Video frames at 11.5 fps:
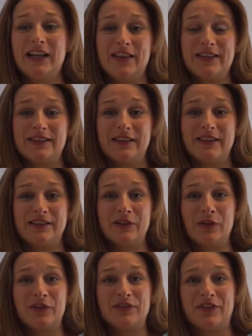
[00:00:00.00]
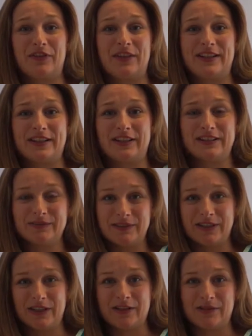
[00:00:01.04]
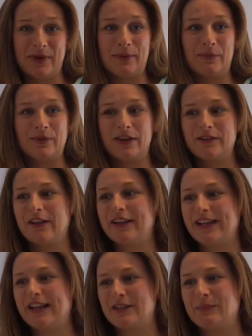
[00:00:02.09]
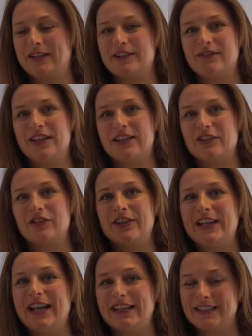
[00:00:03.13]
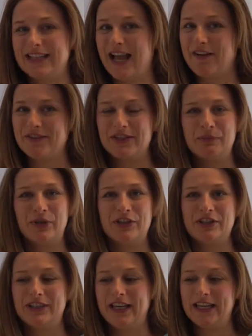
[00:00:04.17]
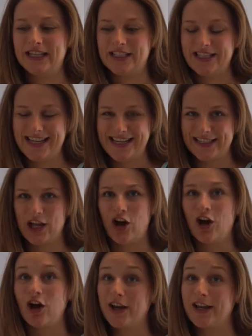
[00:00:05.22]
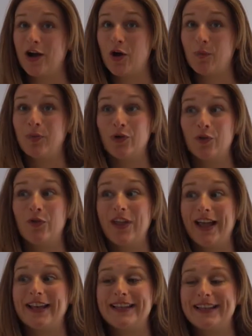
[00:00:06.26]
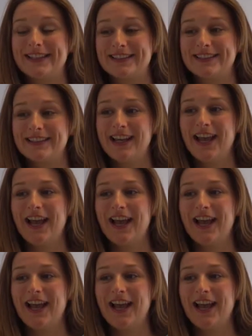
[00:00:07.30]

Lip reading: there's a lot of different things that certain people don't like aspects of dentistry, and having an impression taken is high up on that list.